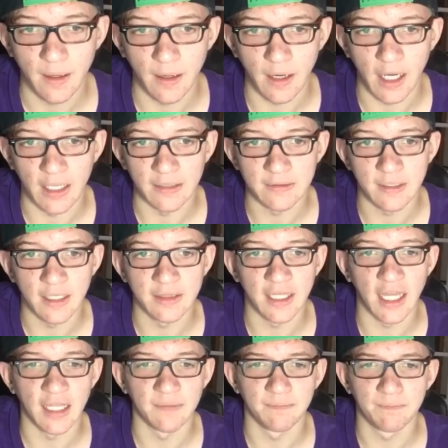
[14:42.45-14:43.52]
Alright, and
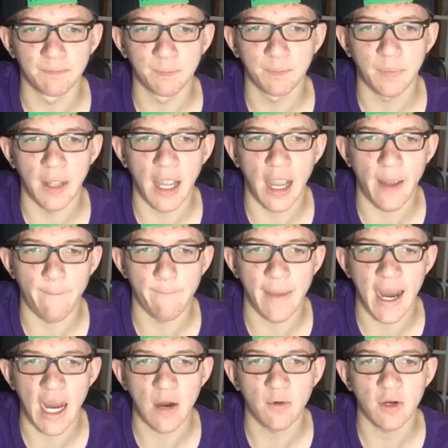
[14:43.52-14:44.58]
then pa
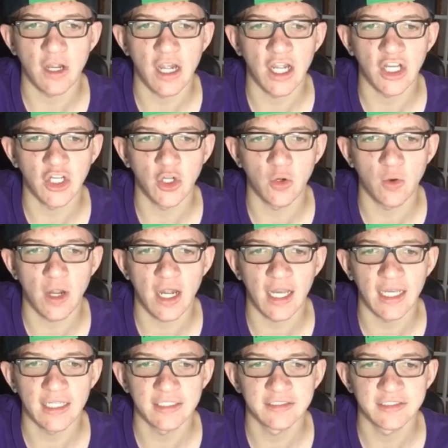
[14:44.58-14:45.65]
Power
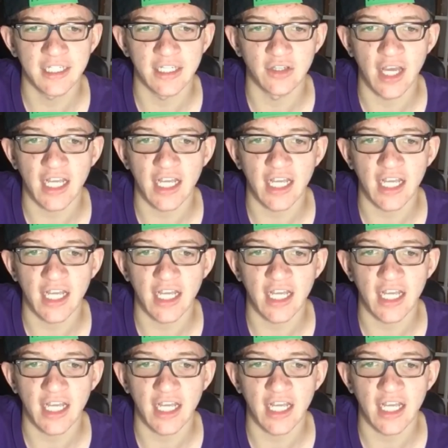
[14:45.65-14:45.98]
Guai said,